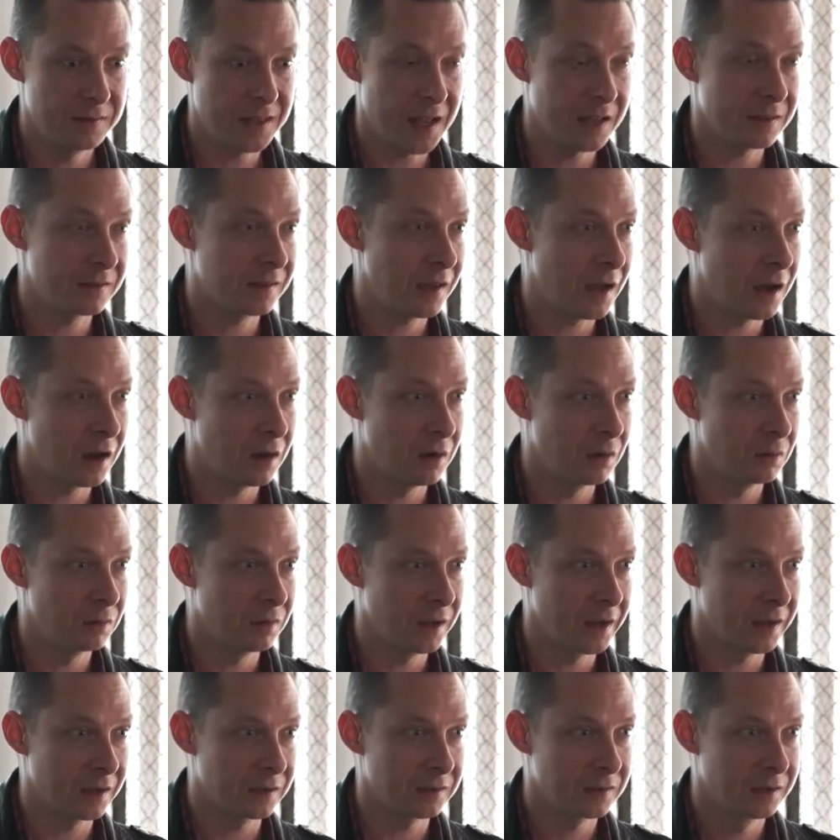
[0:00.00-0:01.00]
that's how
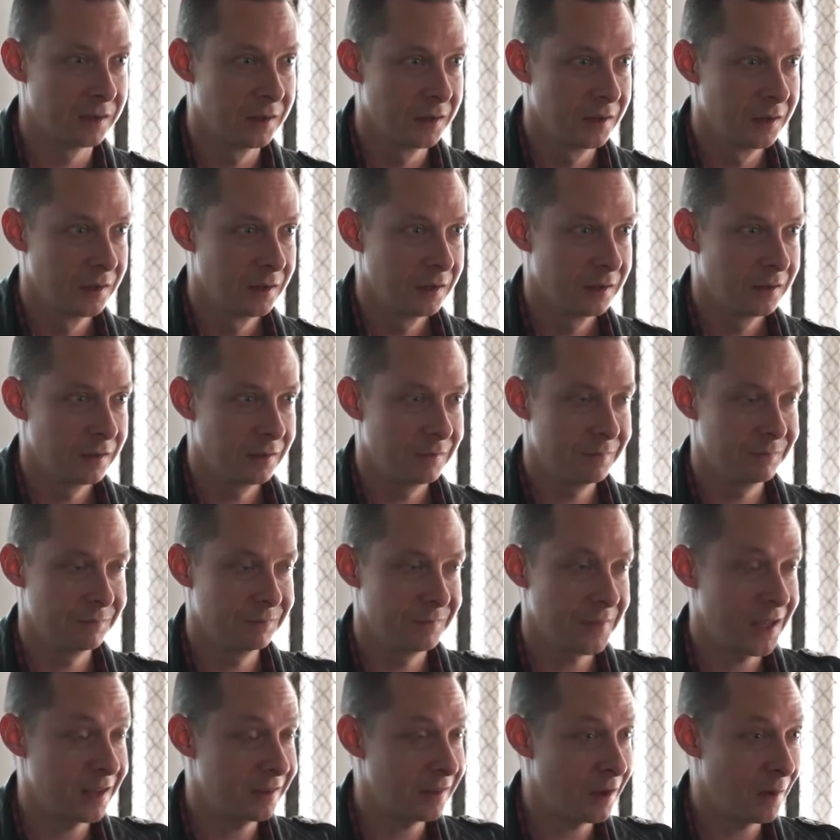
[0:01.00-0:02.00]
I
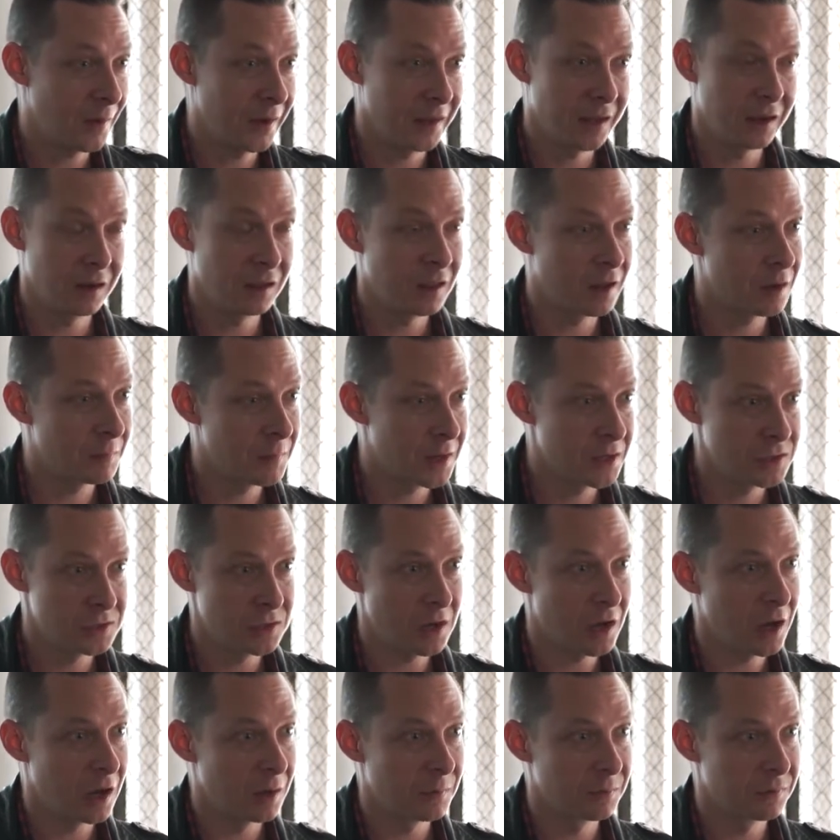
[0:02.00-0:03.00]
get a lot of my
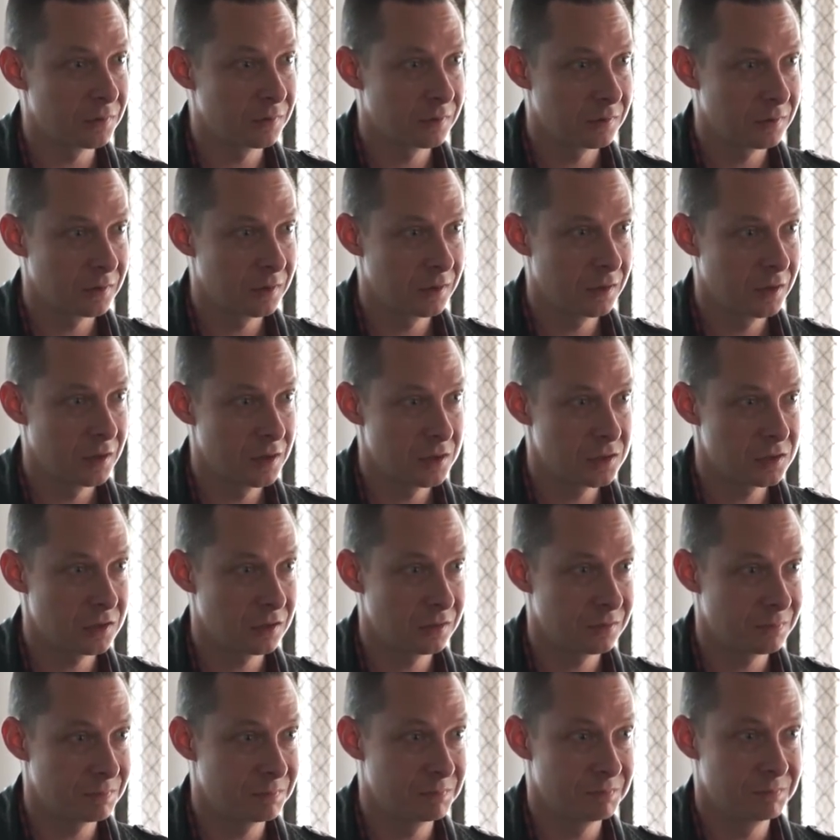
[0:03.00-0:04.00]
jobs. It's
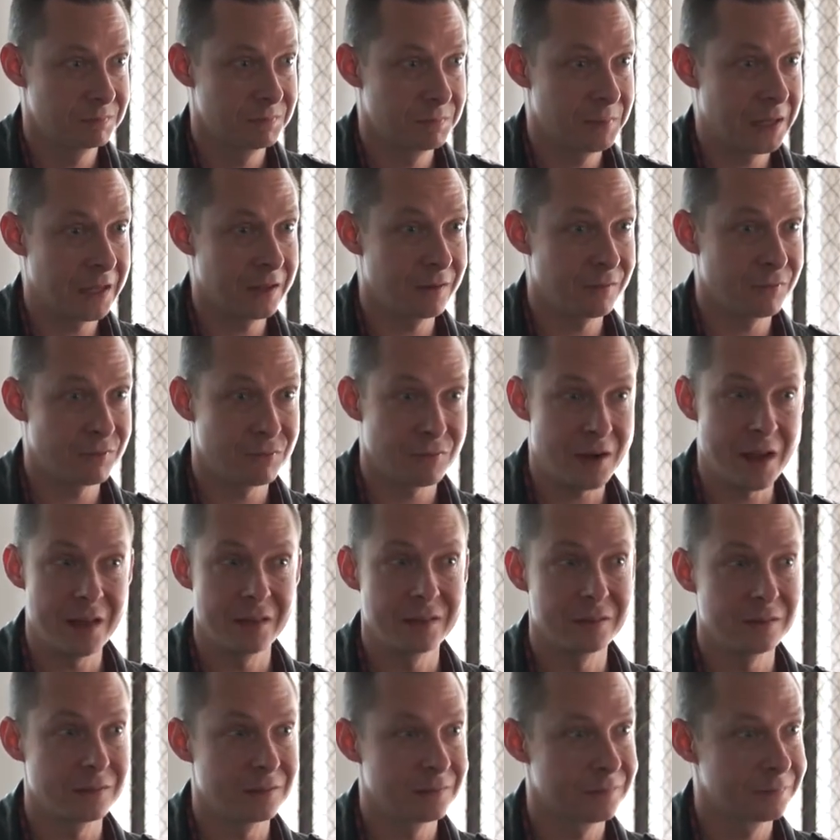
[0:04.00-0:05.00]
just being
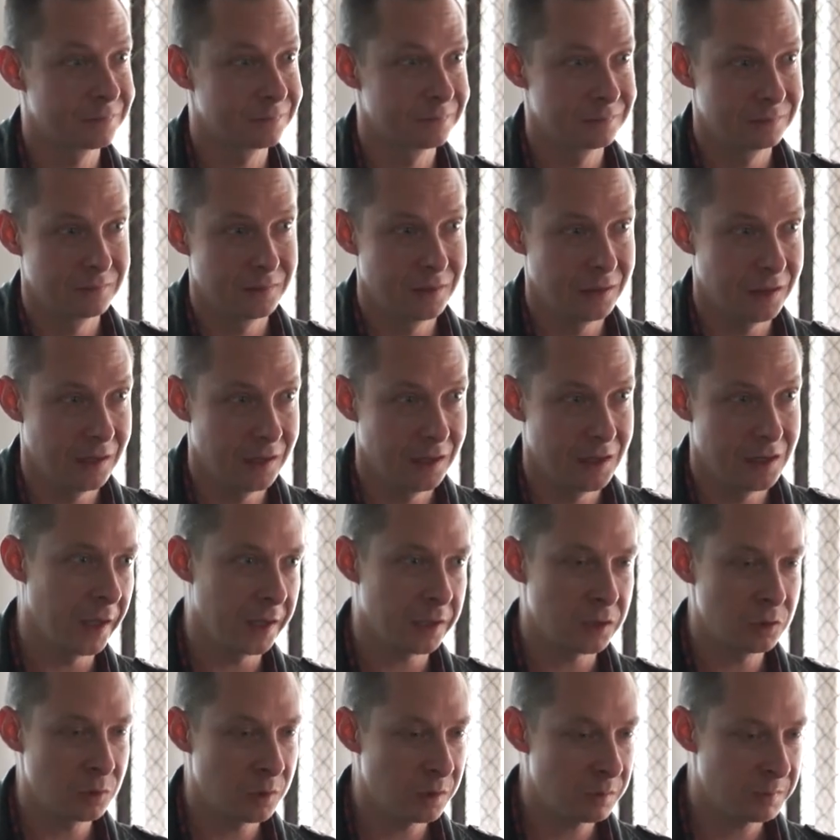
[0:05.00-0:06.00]
friends.
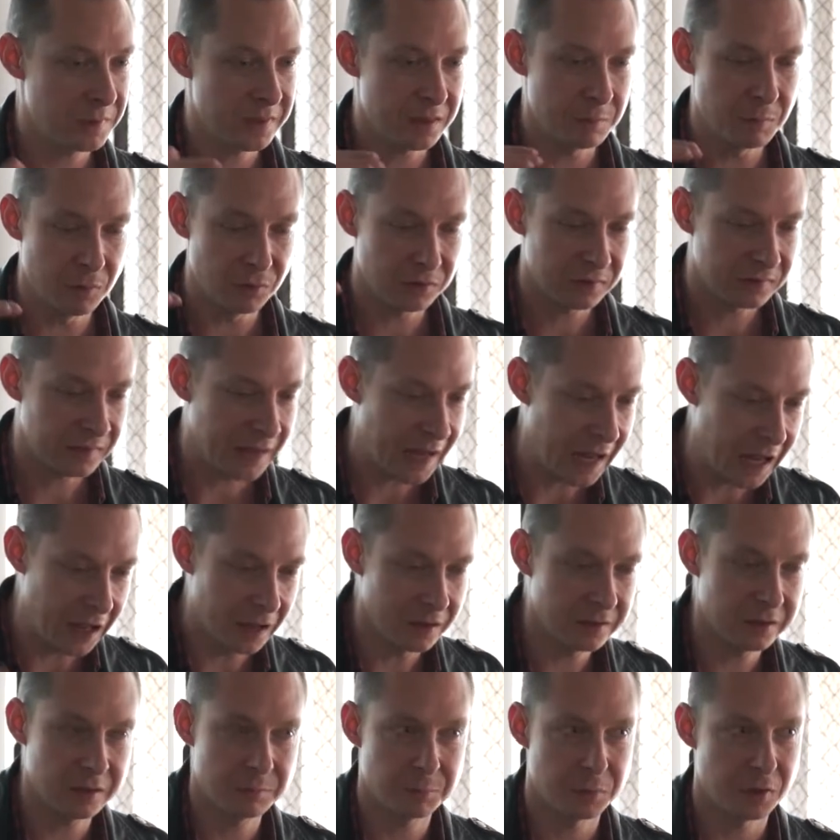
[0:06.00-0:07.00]
Like, you could be the most
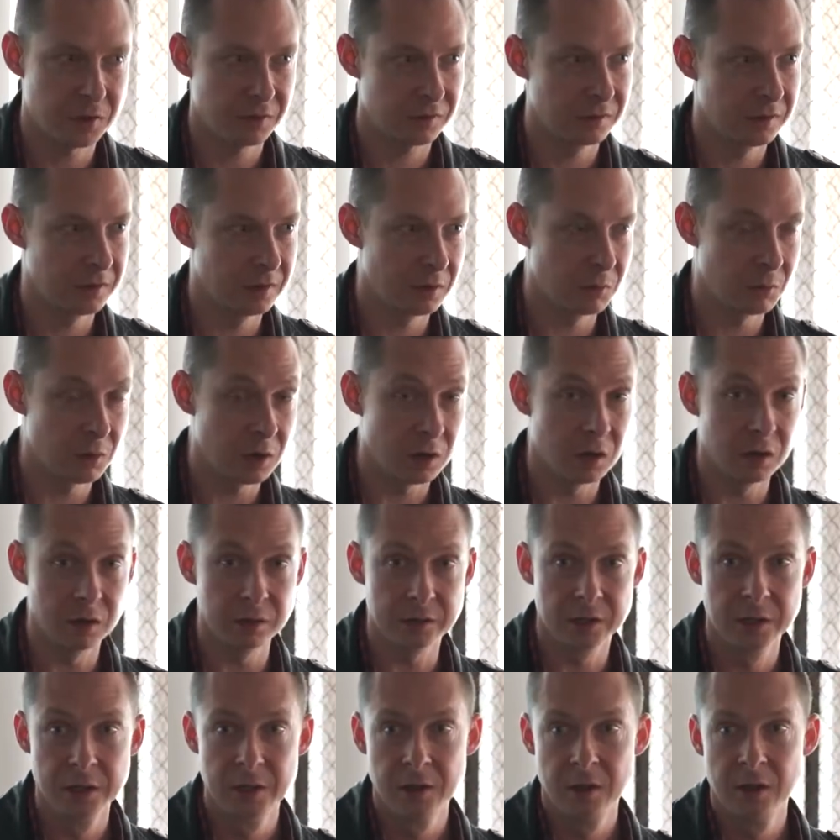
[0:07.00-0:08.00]
talented person in the
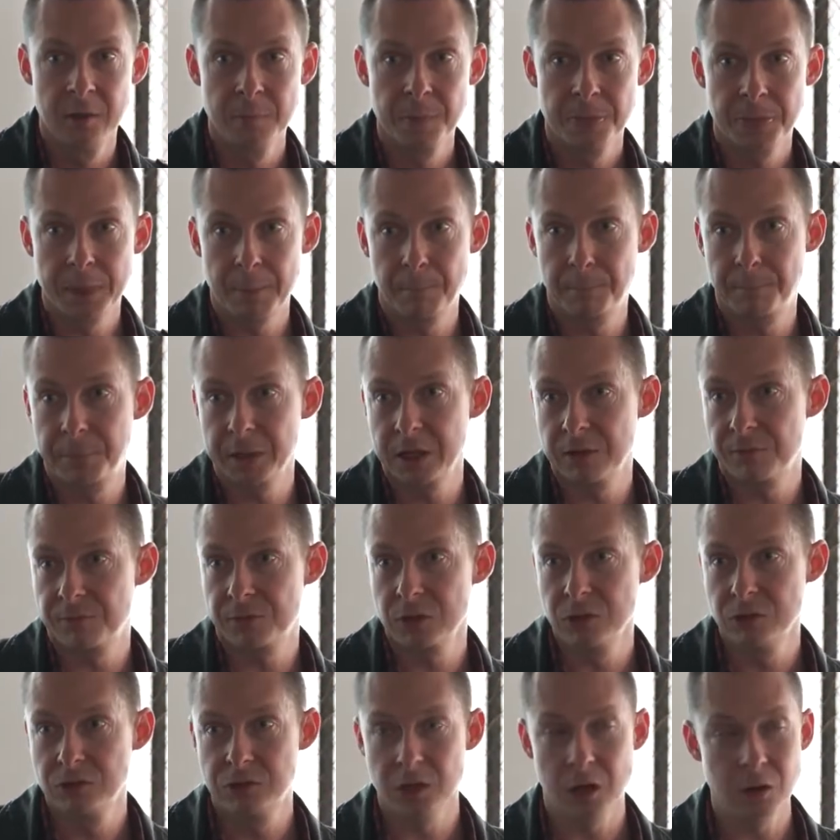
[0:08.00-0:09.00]
world, but if
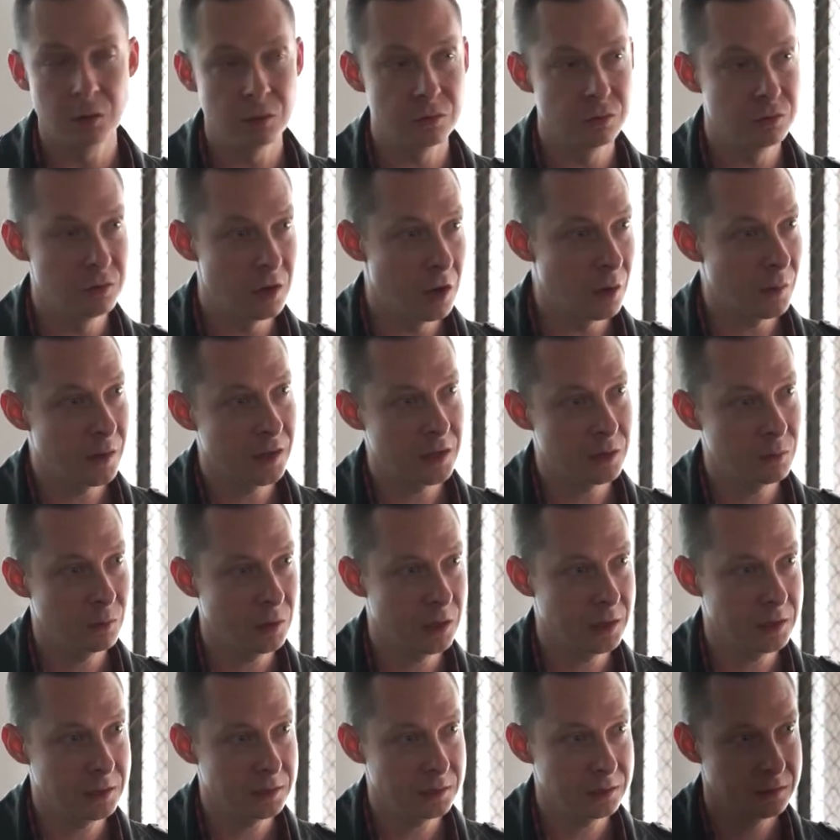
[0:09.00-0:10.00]
you don't know anyone,